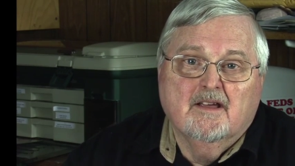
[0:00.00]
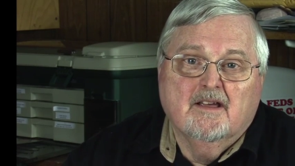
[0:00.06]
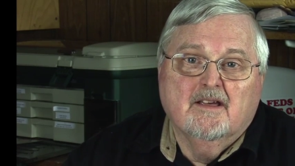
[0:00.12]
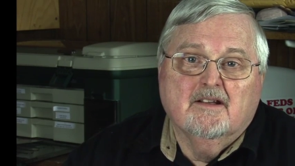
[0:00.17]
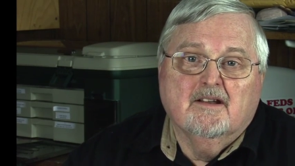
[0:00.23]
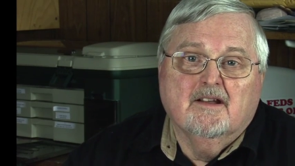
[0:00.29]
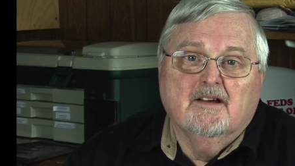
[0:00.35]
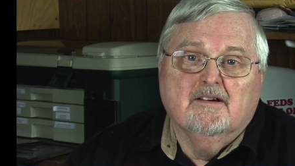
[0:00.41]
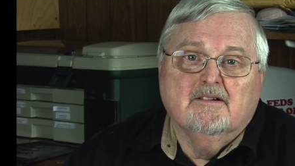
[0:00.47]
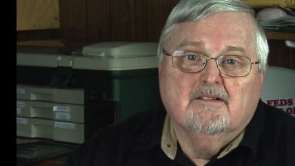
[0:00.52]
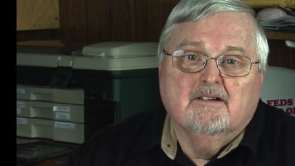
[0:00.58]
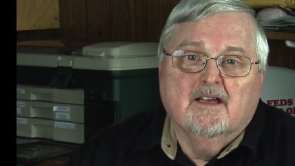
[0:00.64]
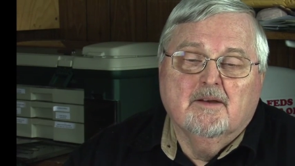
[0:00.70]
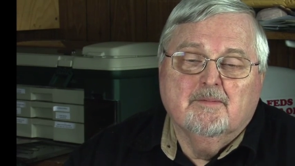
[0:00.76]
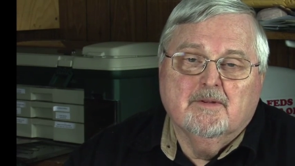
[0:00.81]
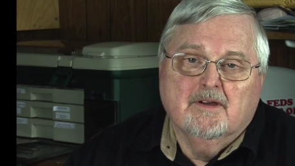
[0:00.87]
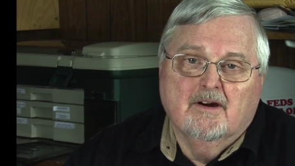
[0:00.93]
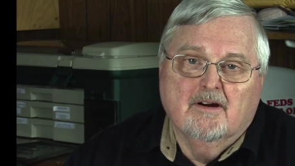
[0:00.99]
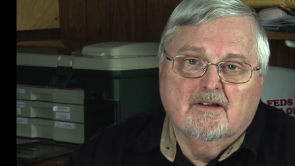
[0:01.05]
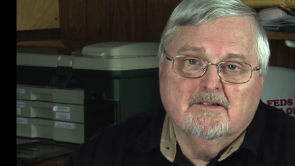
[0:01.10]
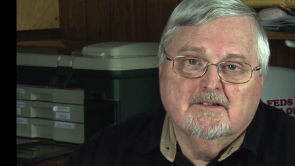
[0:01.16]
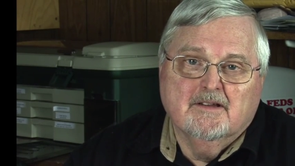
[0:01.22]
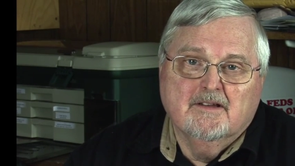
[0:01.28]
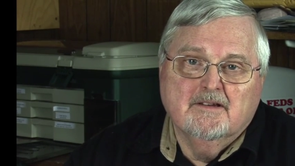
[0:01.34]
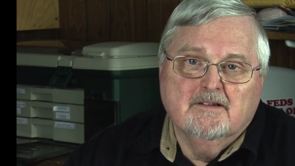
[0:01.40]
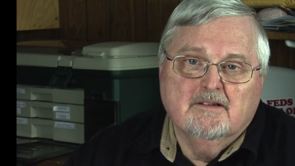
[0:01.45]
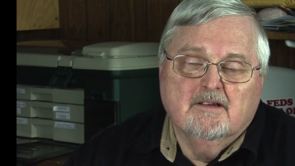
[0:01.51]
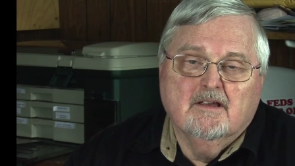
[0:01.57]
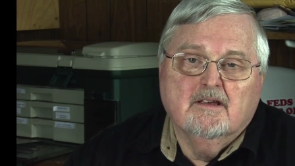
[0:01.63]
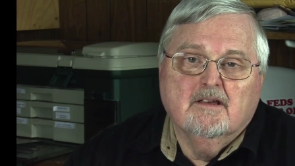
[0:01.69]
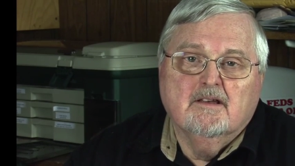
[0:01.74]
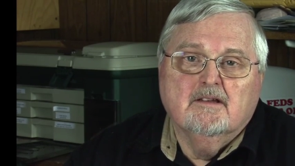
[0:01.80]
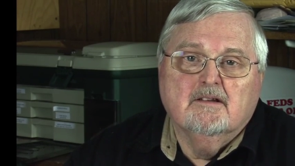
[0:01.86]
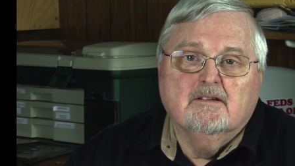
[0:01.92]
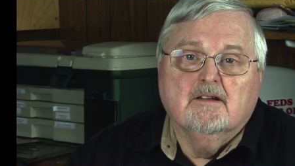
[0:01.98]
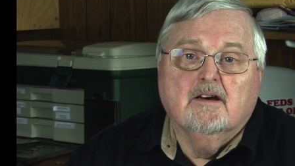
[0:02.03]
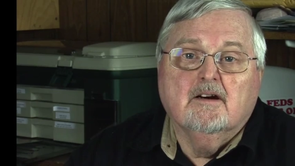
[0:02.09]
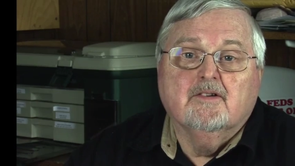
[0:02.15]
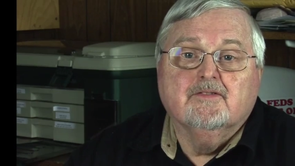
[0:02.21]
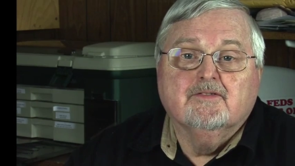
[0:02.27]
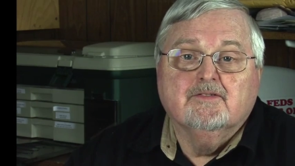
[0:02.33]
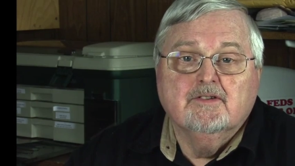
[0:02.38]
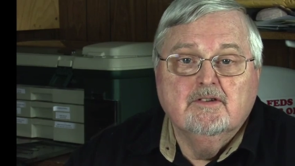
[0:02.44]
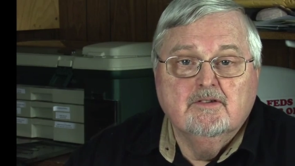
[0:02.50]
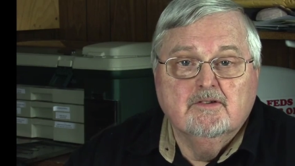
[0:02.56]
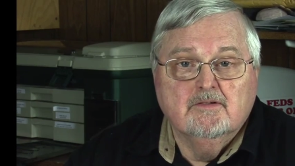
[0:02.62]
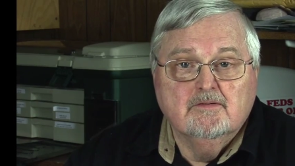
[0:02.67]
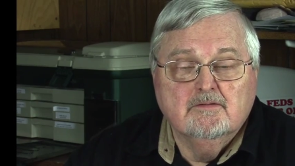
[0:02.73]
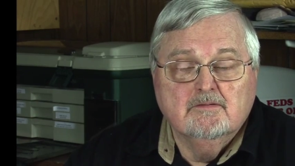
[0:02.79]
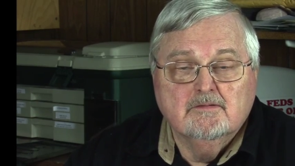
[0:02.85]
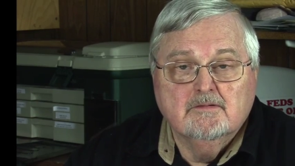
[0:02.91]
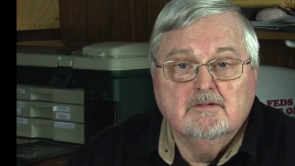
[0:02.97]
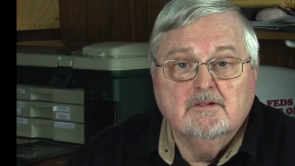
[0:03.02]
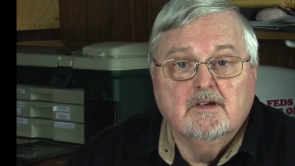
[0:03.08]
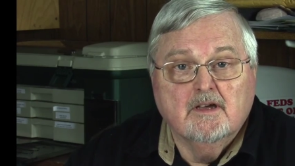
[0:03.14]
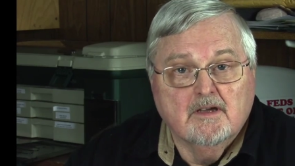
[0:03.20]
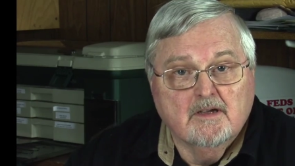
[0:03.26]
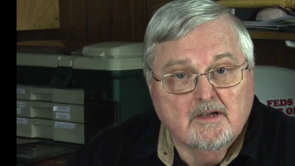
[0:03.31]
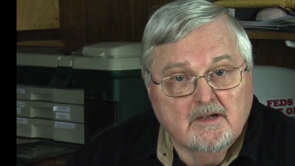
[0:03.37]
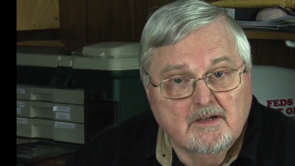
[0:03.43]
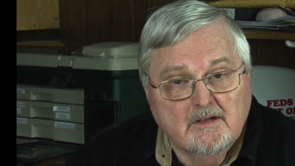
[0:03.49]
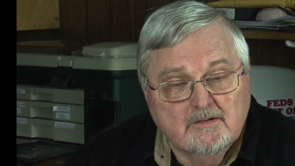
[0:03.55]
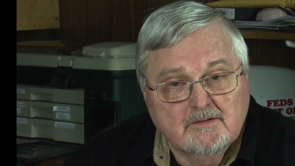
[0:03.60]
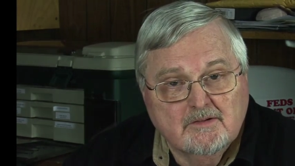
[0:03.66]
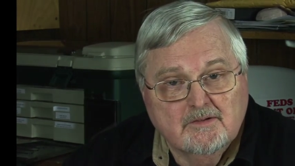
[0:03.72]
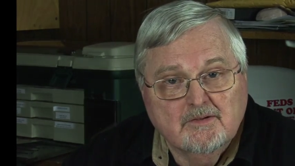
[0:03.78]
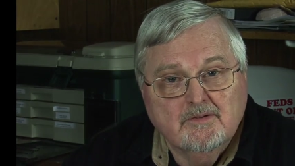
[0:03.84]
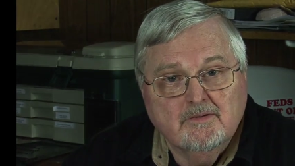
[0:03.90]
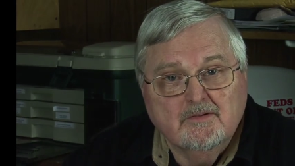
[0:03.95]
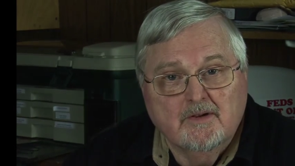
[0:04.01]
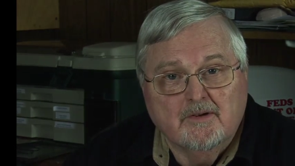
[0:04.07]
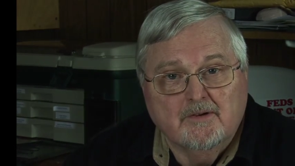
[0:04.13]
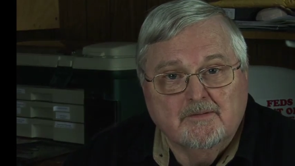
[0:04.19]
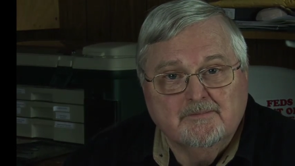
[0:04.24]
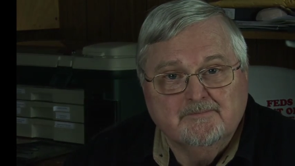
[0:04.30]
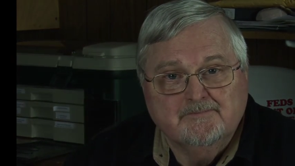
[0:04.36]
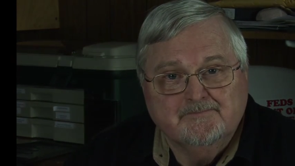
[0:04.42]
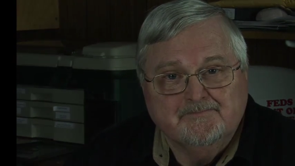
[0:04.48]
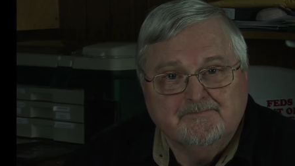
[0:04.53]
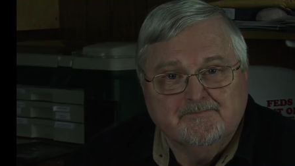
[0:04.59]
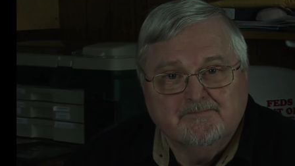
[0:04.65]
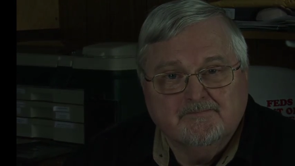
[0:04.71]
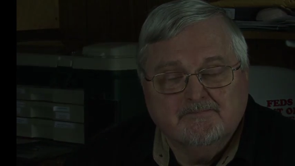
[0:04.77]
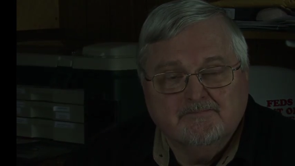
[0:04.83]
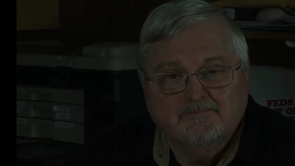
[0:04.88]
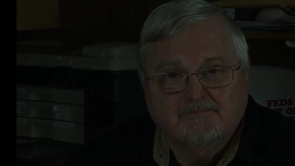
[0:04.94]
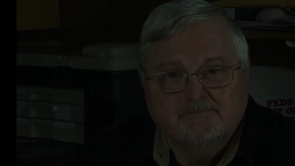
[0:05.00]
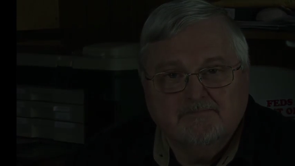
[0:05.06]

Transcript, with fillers: and a happy holiday, and I'll see you in the new year.